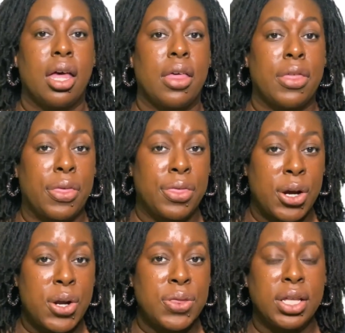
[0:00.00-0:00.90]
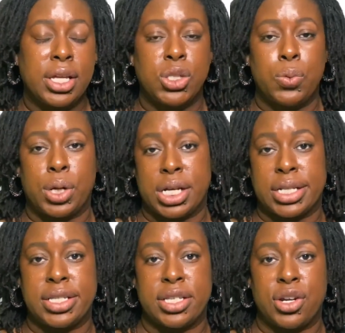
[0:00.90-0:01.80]
The third thing that you want to
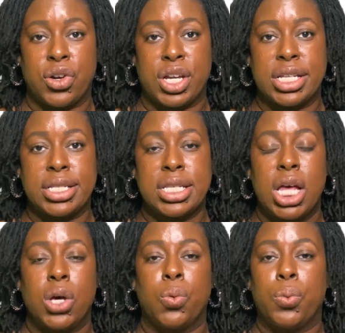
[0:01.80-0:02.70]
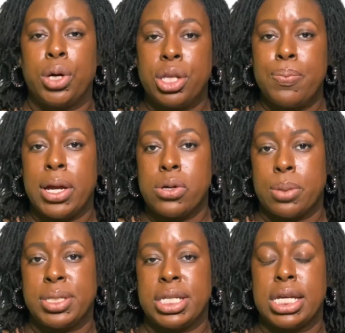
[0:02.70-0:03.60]
consider is, will the
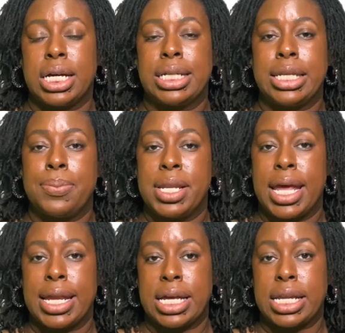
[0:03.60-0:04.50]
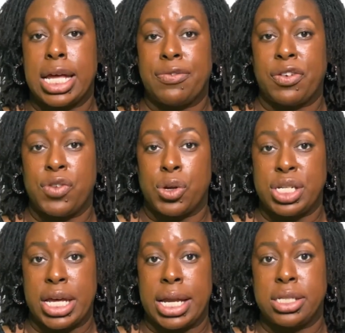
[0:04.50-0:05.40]
bankruptcy eliminate enough of your
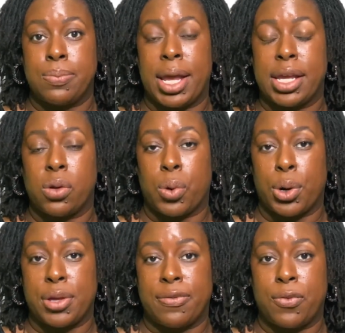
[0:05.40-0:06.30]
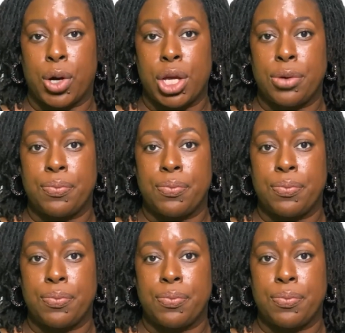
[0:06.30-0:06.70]
debt to make it worth it for you?